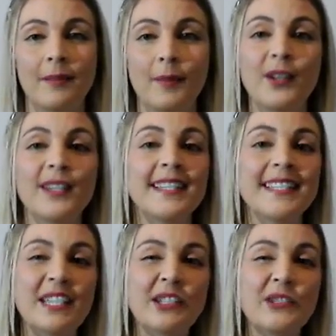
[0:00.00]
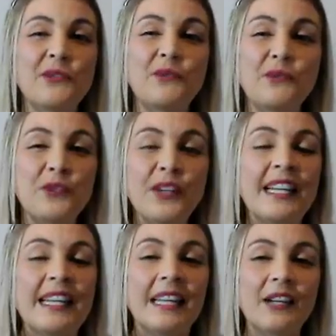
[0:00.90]
because it didn't
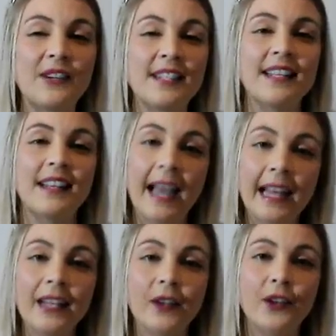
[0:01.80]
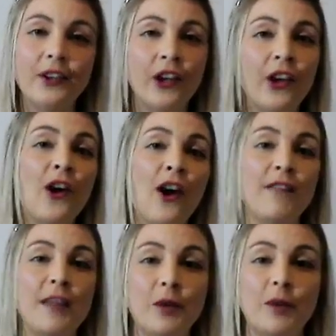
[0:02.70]
really increase the likelihood of
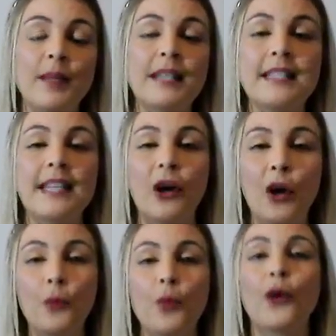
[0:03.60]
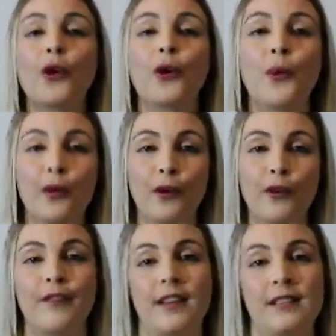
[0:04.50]
them completing their homework with no
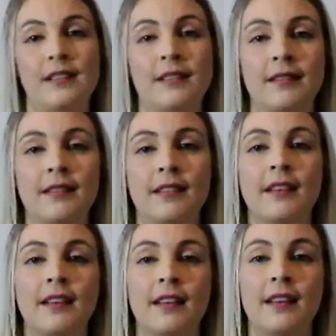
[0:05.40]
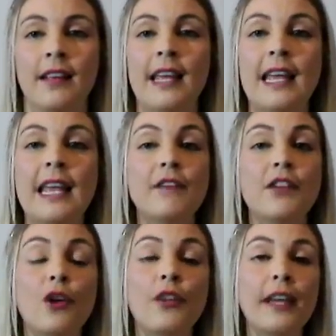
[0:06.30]
fuss. Even
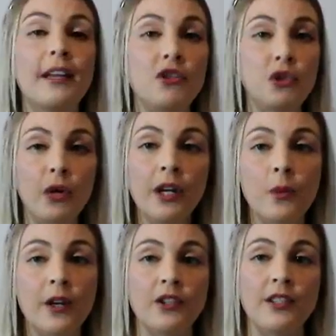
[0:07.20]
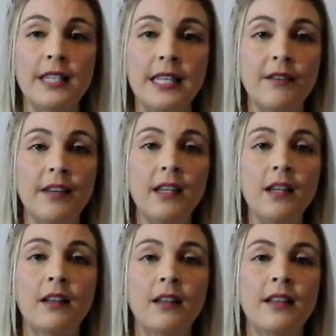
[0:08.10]
though they enjoyed watching TV,
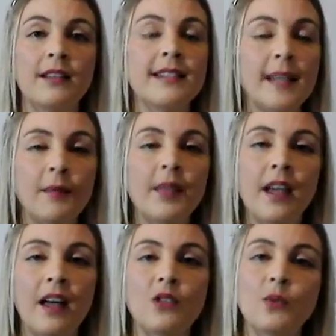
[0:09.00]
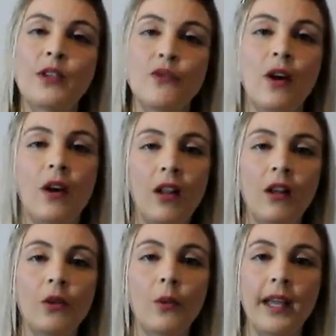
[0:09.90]
something else went wrong
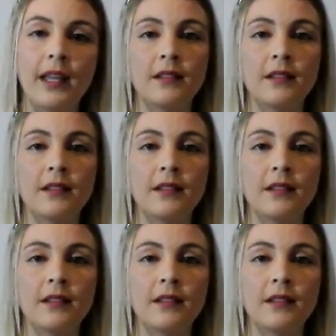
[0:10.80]
along the way,